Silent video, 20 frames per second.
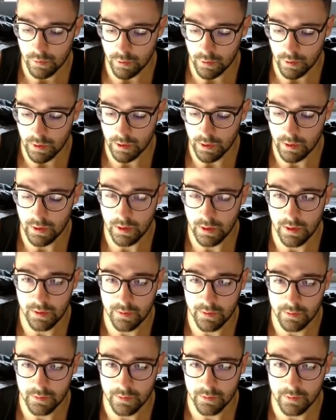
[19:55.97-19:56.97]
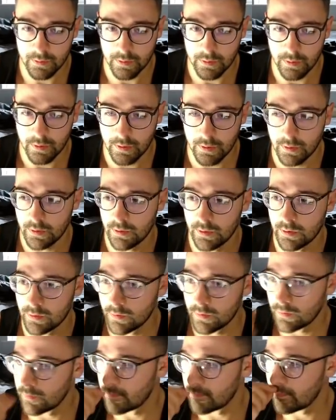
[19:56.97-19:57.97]
And
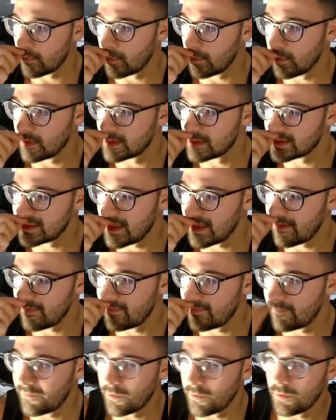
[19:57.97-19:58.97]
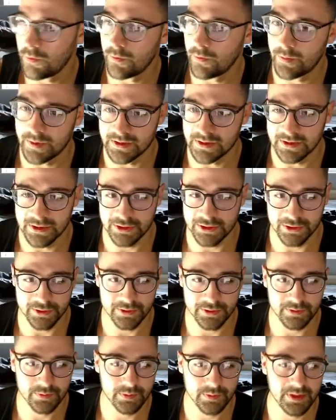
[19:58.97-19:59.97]
for the set food
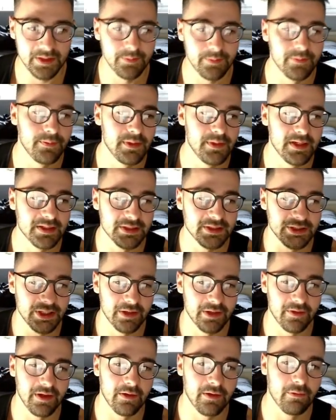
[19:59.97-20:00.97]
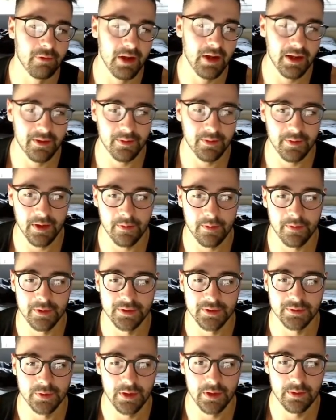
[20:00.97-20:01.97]
position, we need to generate a random number
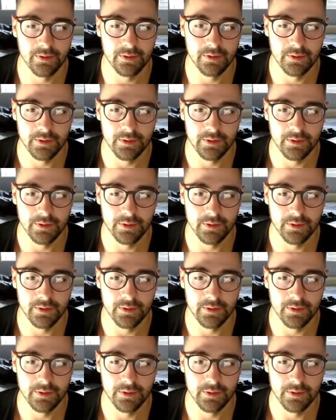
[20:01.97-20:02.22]
as well.